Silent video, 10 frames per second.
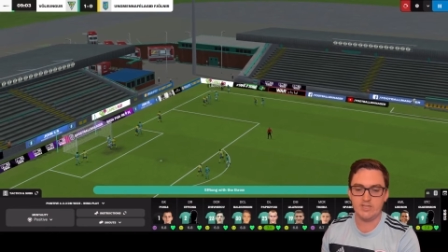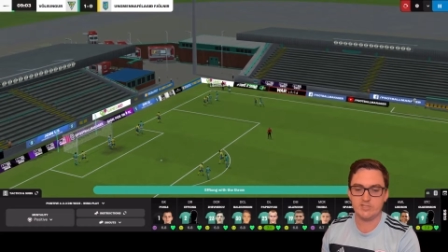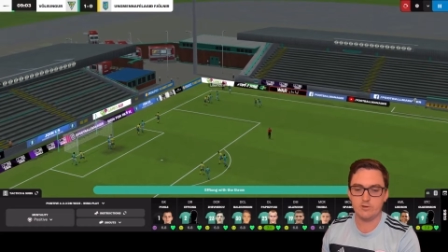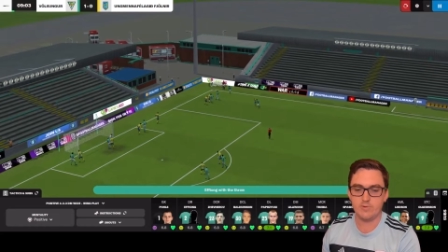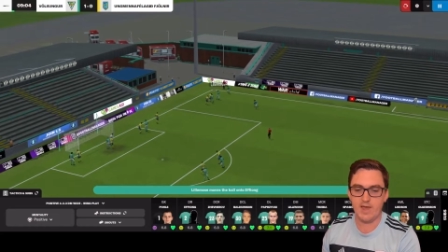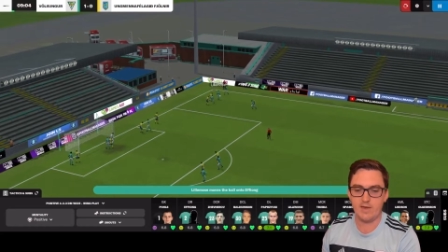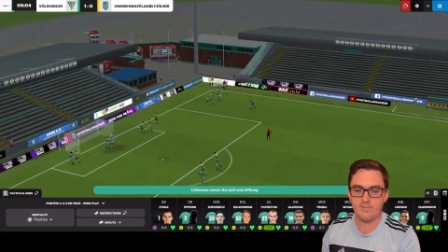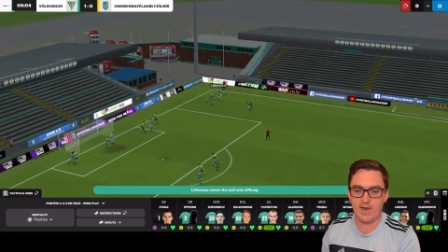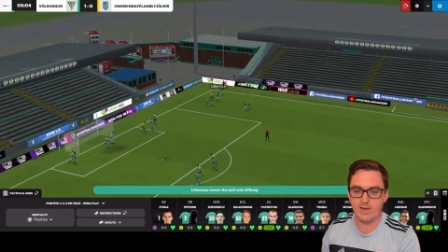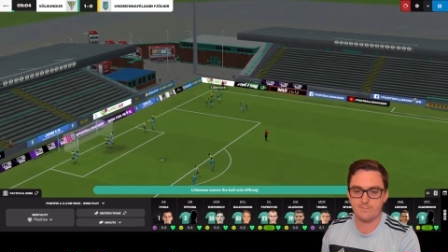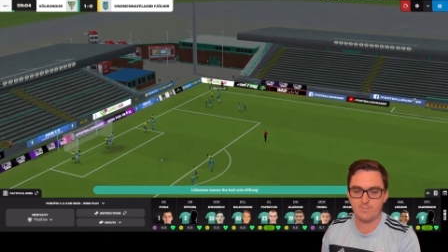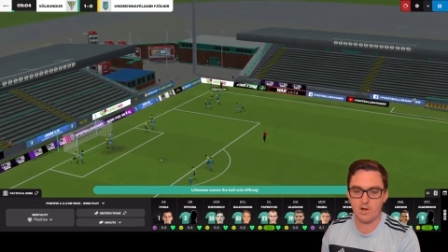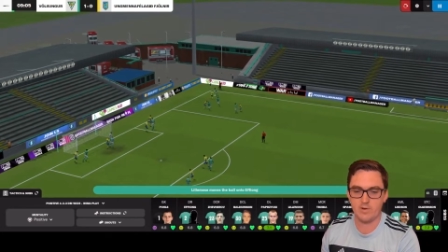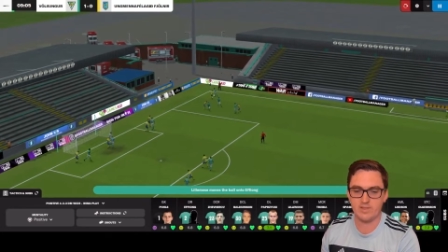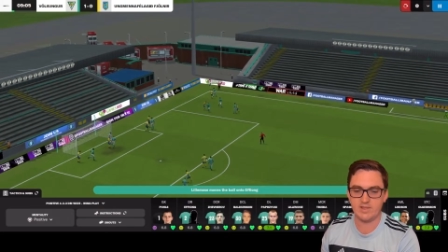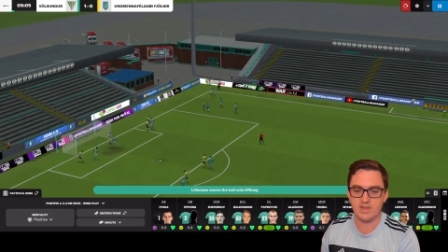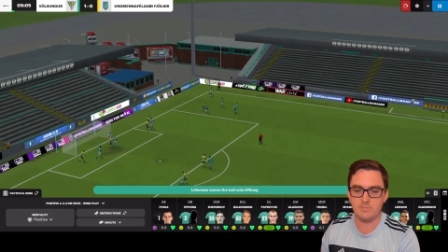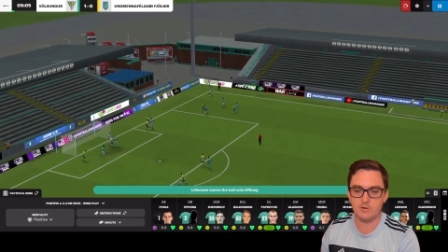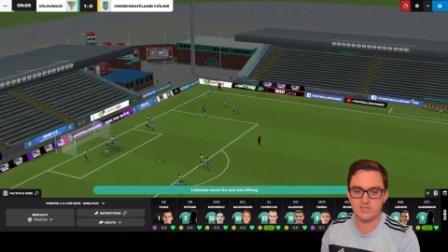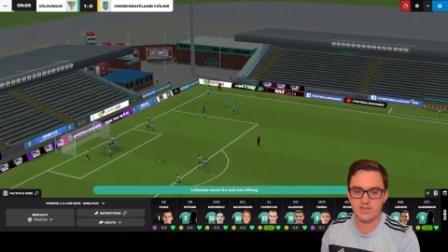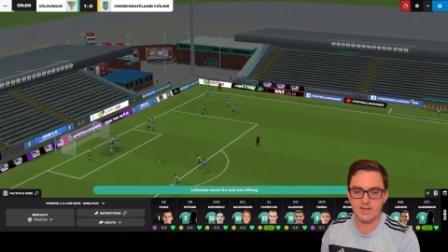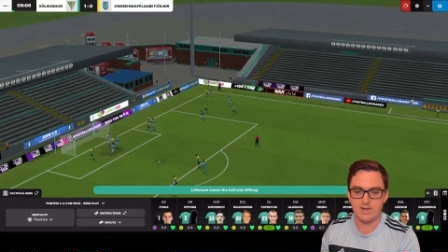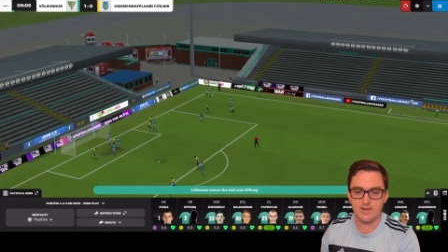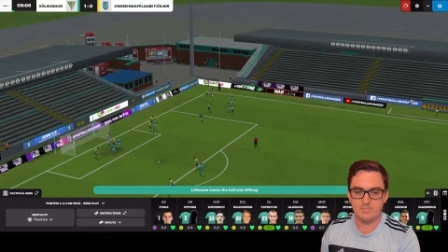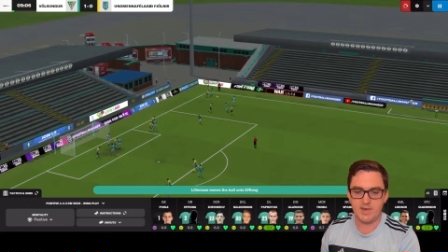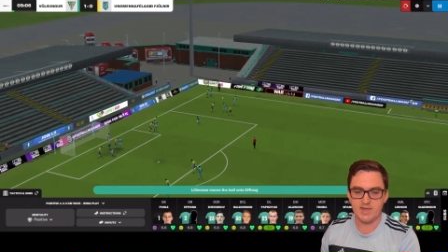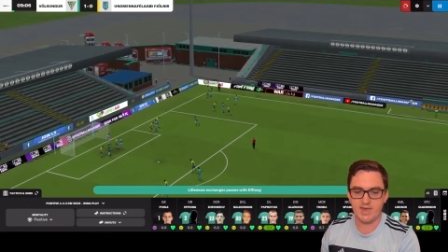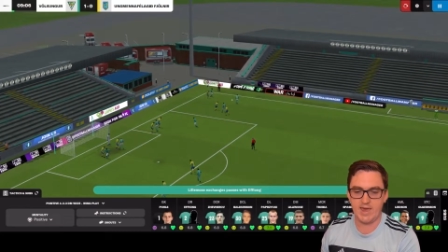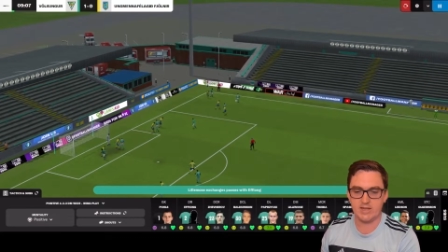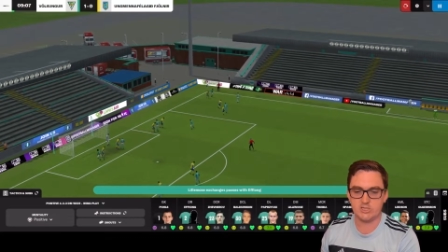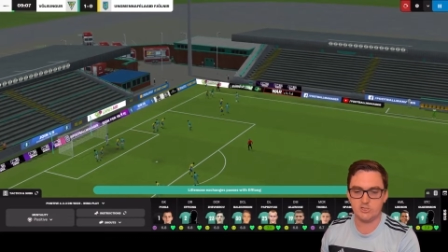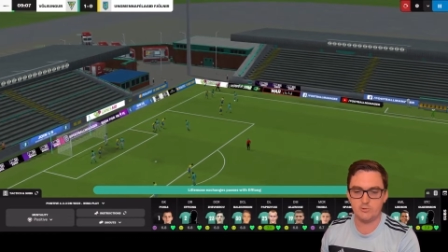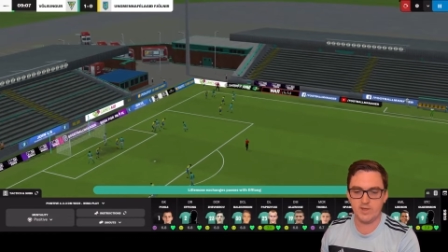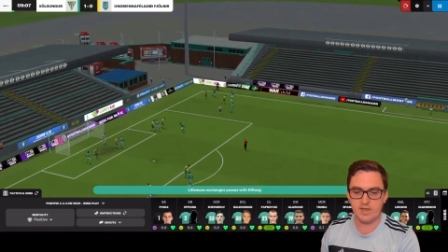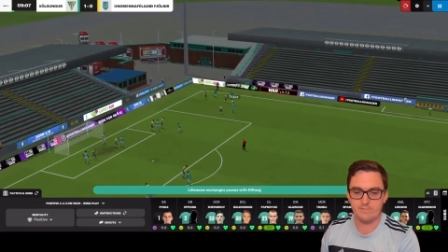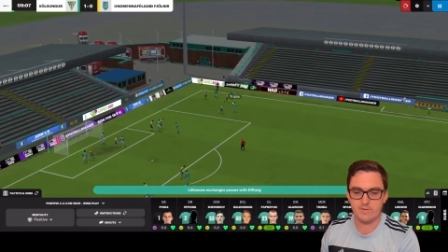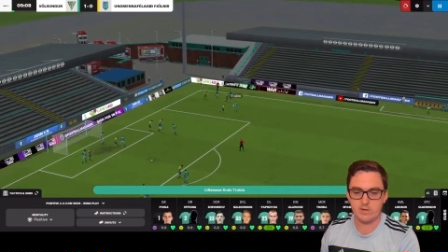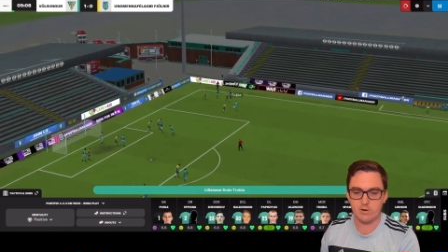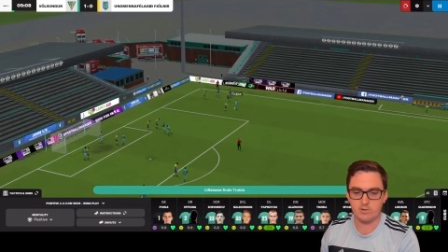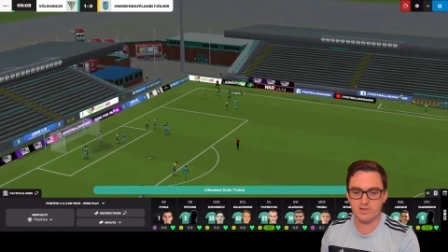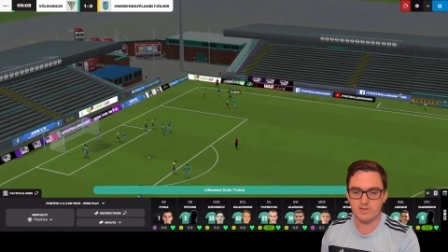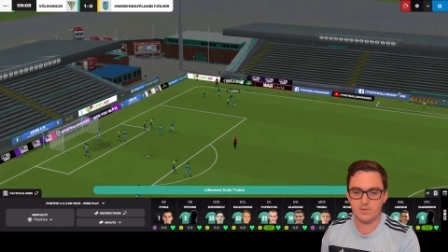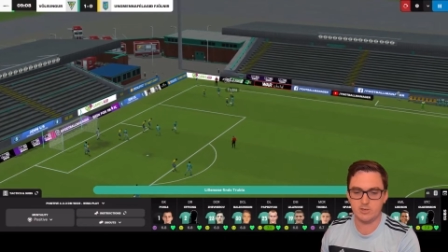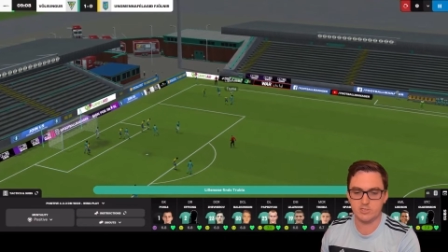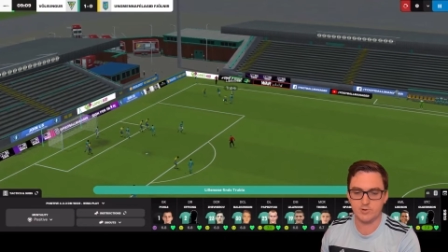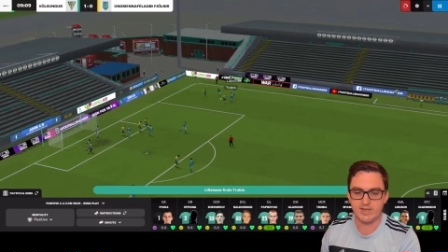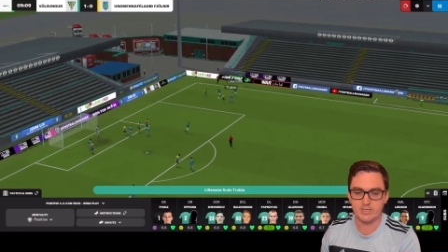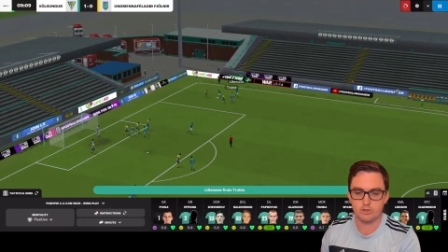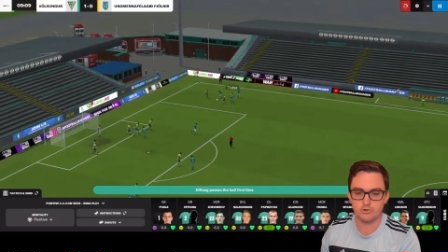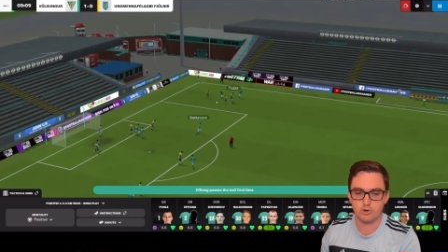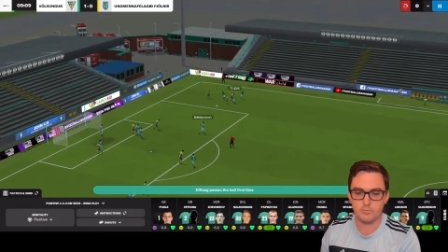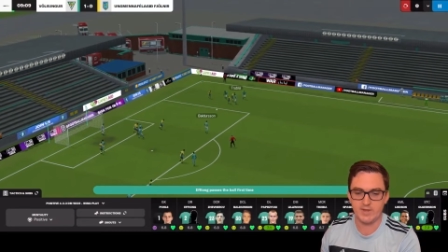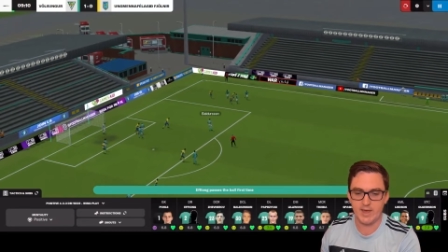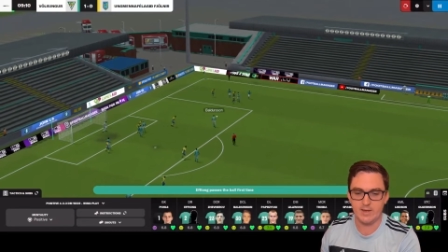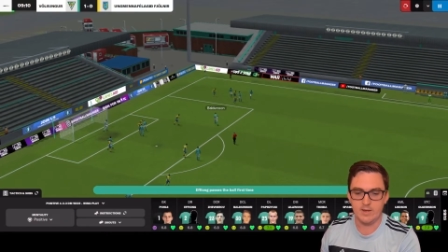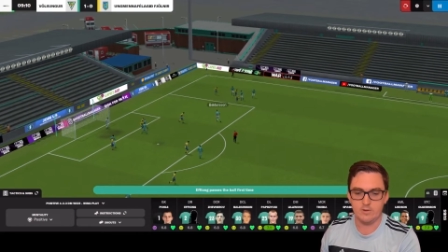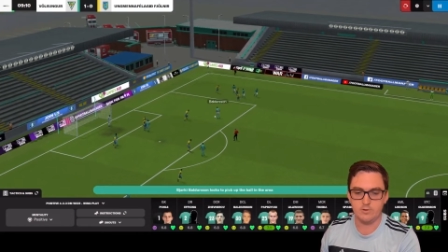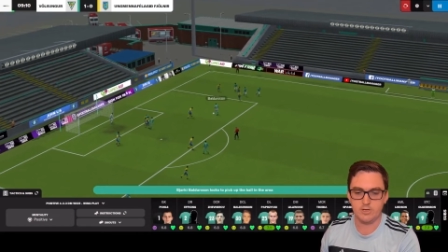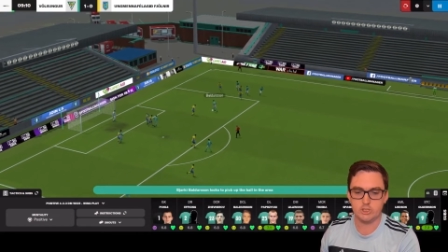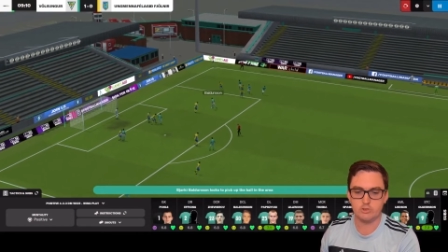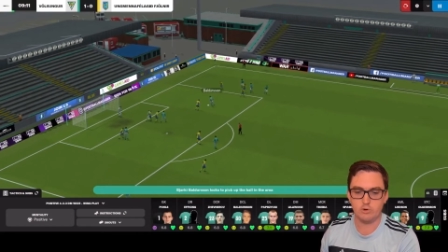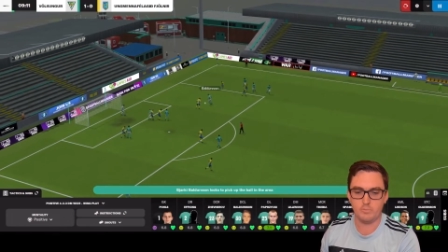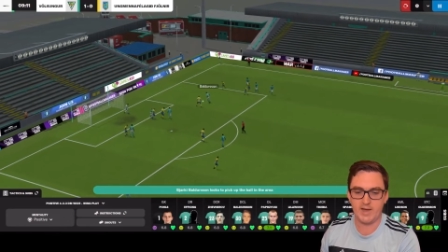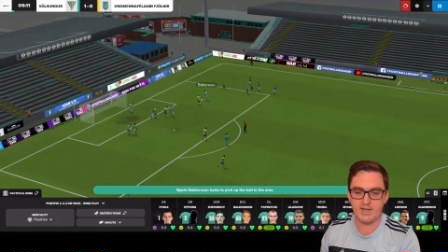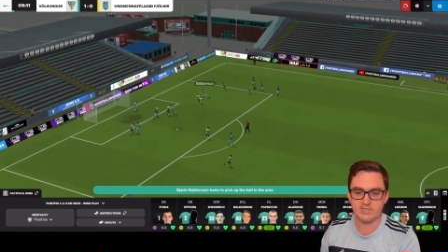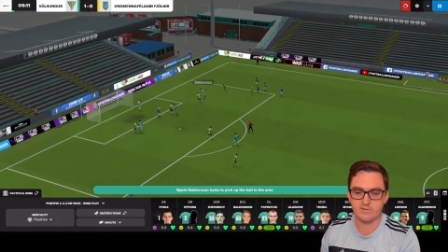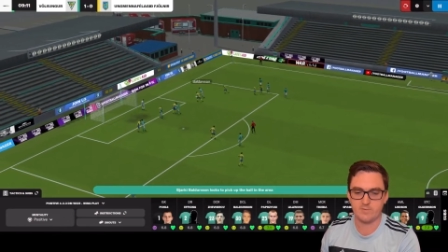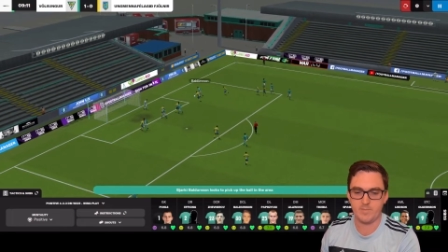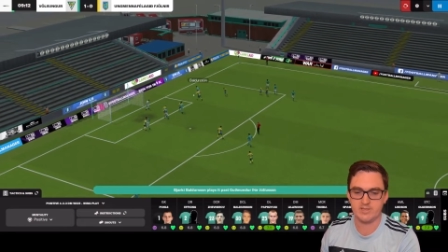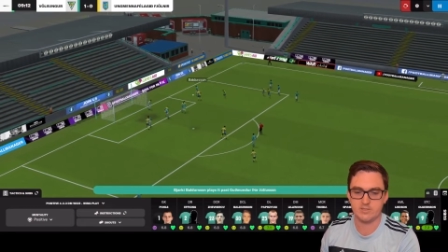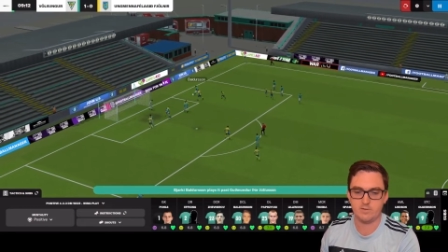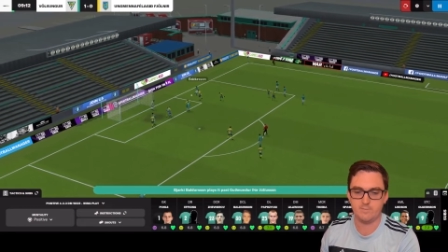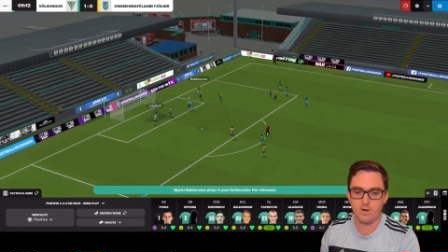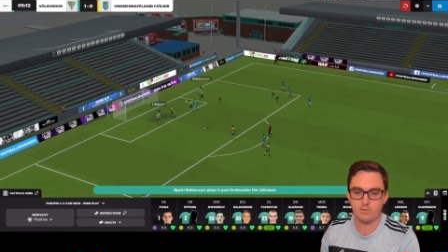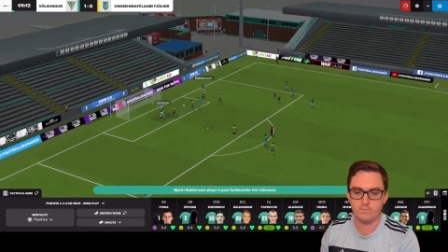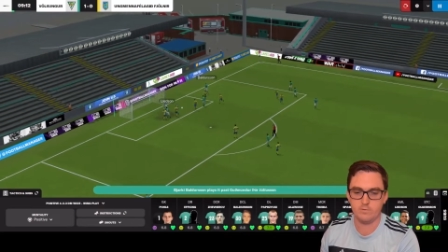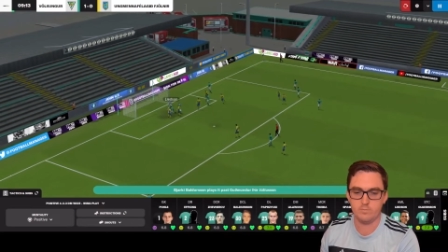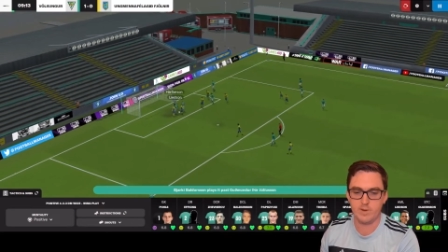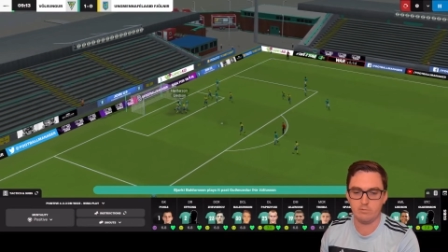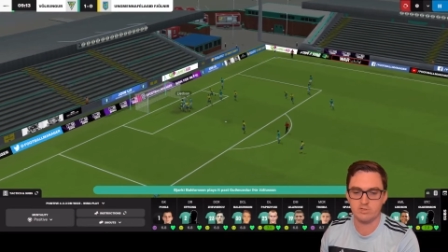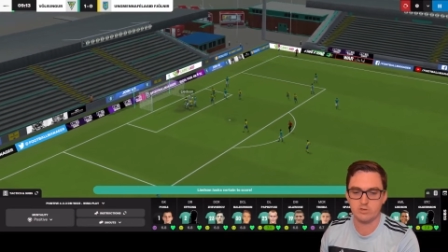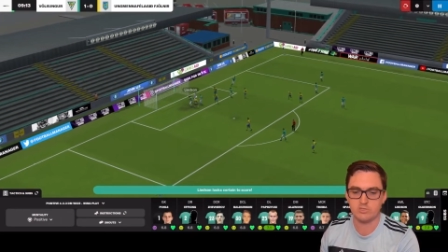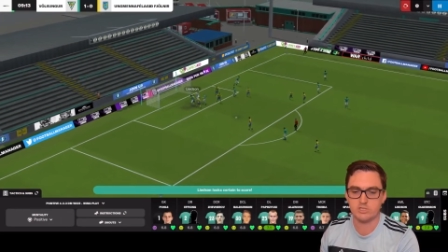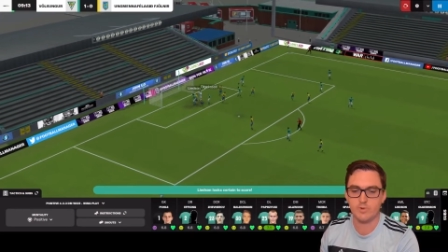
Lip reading: we do have a throw-in. Lillimosa back out to Effiong. Lillimosa again, Trubia. Nice short passing from us in the final third. Baldus on